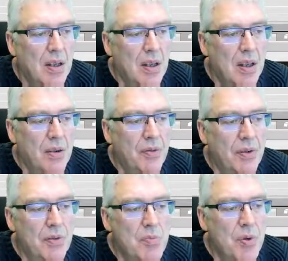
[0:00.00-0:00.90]
If I
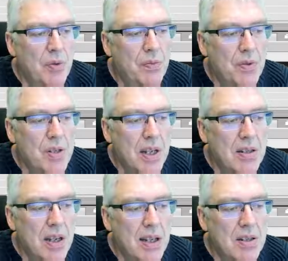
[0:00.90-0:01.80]
remove or set
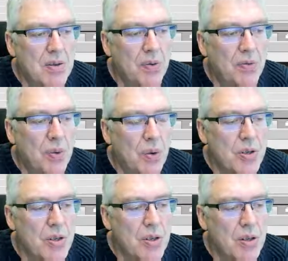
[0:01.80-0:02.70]
X to
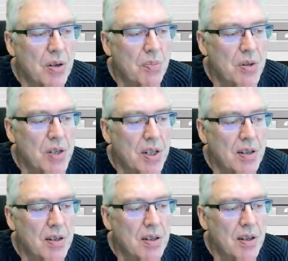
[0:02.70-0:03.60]
false, the
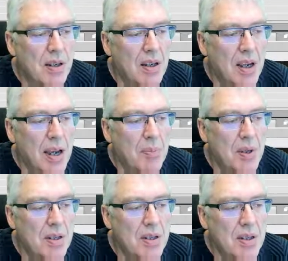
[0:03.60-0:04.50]
opposite
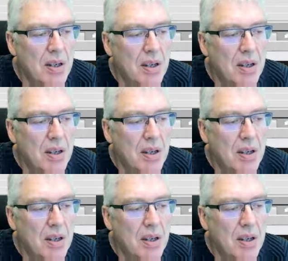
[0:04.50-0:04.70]
happens.